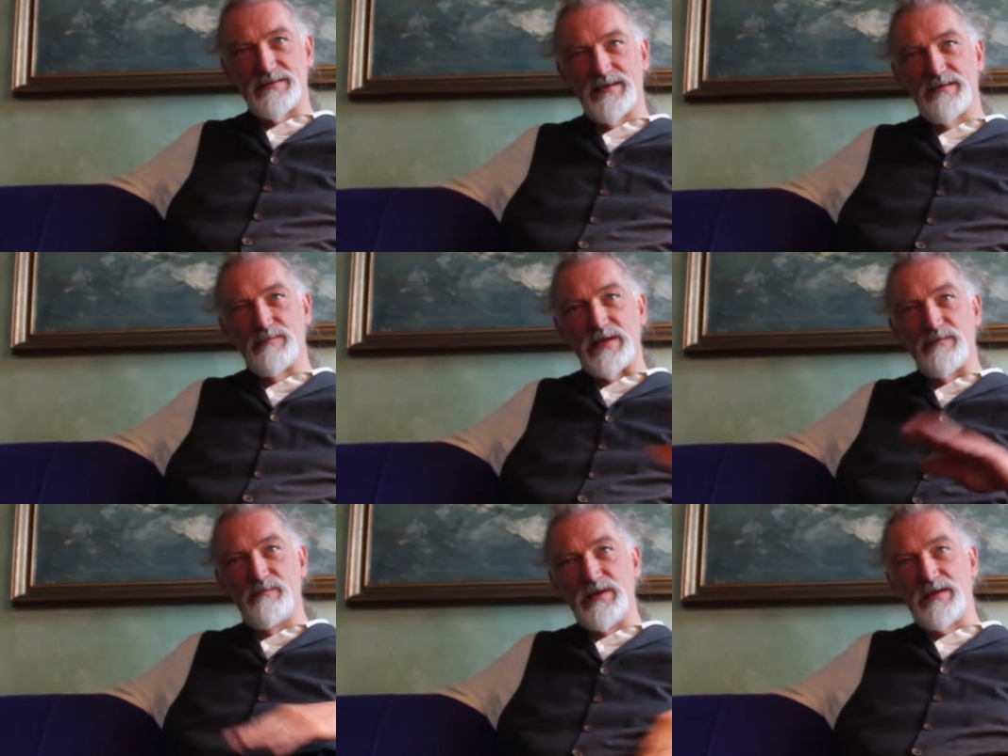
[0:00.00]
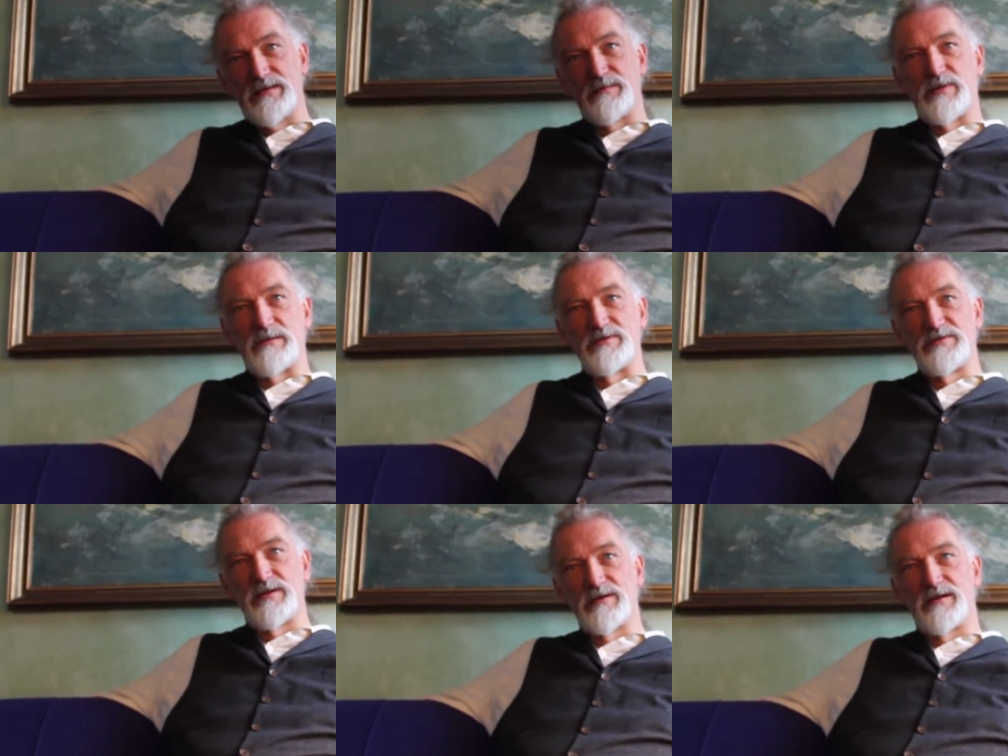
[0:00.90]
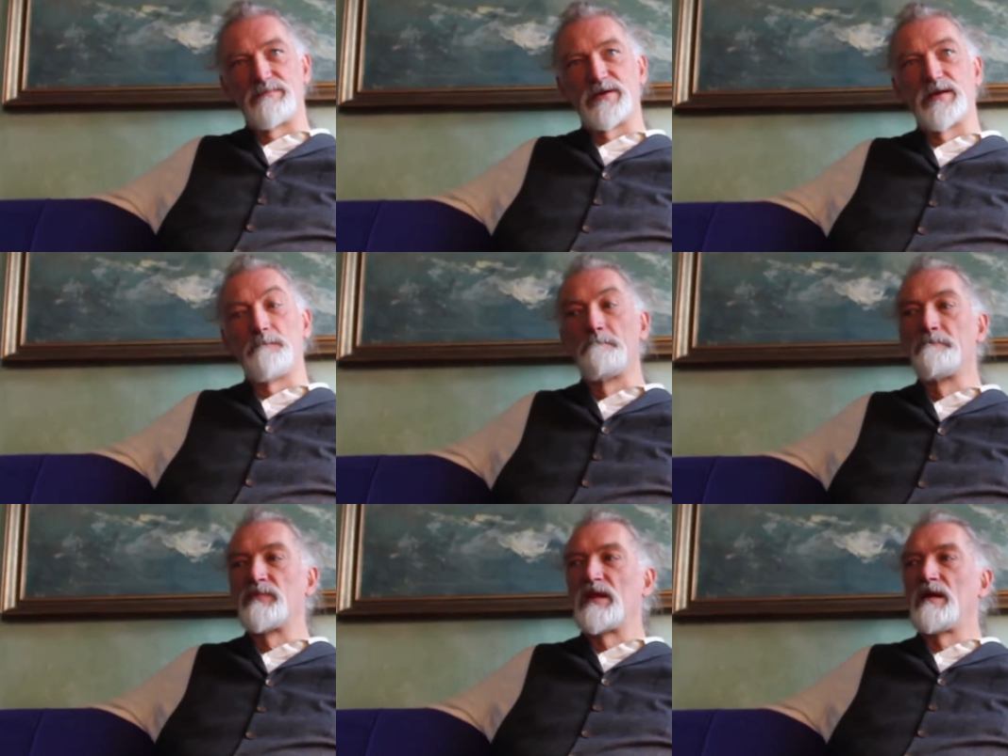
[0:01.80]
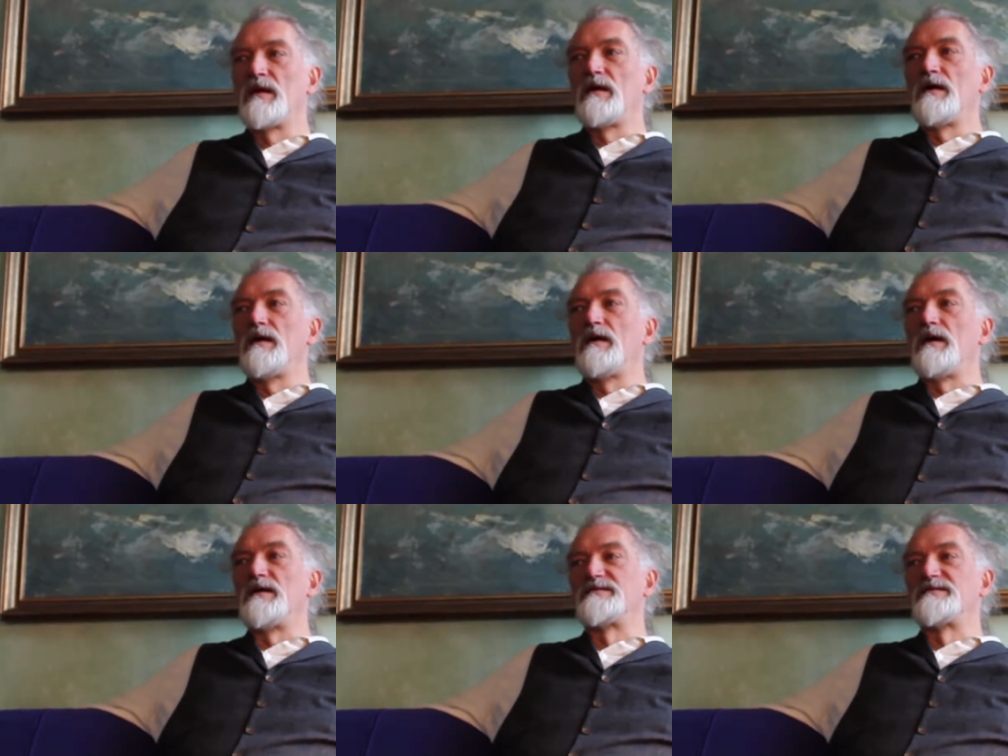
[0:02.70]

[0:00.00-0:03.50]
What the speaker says: It went via the publishing company.